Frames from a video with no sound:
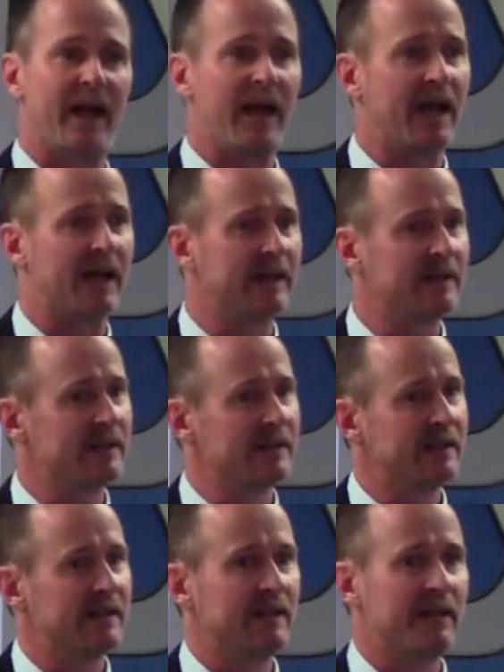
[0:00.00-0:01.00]
And
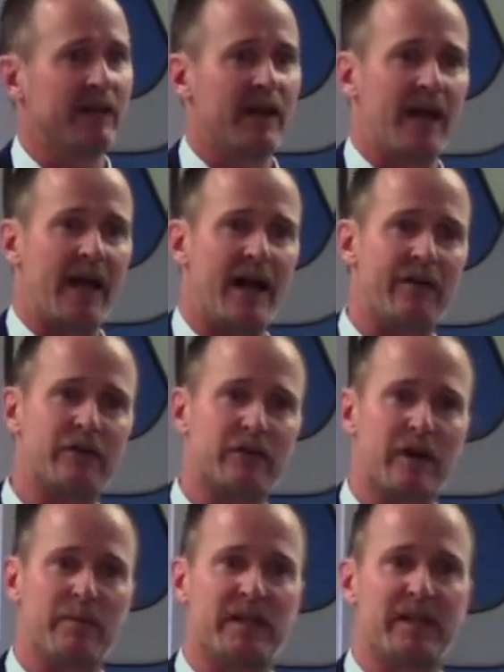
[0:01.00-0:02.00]

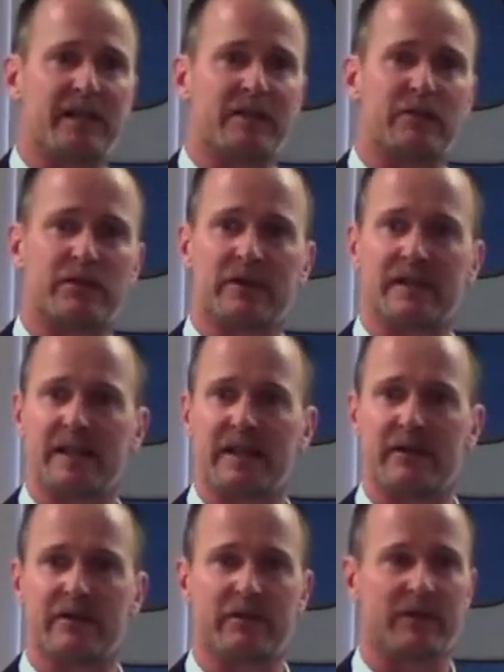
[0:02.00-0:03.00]
after I began to
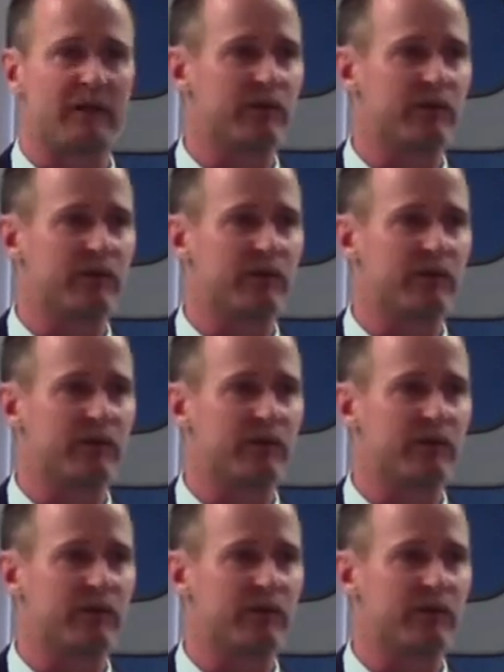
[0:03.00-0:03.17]
forgive,